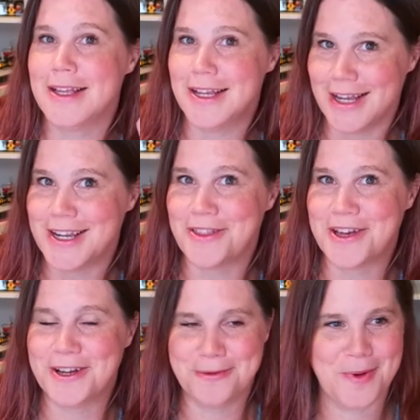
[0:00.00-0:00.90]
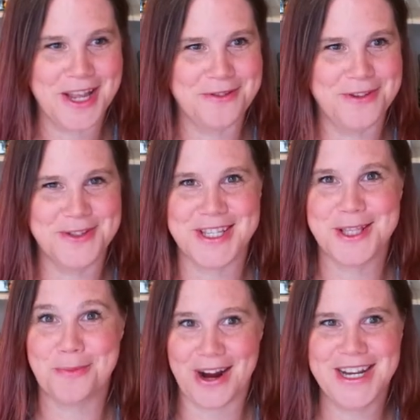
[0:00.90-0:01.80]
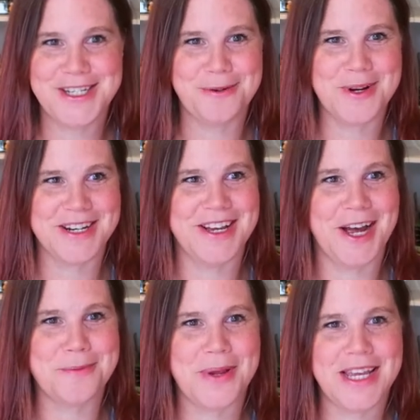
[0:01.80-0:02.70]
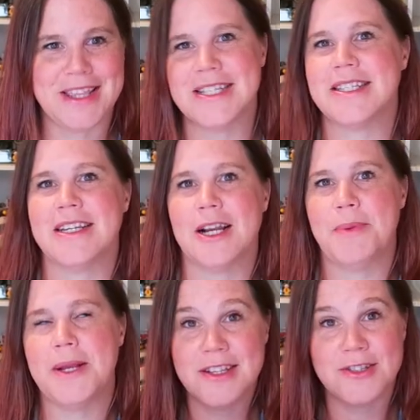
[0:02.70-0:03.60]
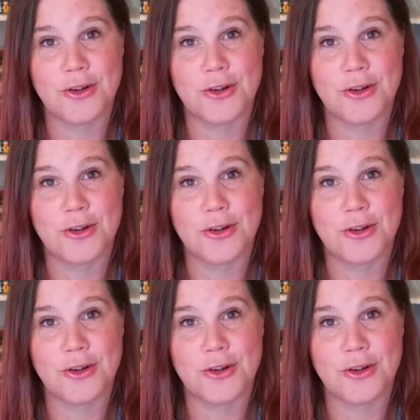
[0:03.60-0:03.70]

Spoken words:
Another way of using the brand, we're going to unpick this a little bit.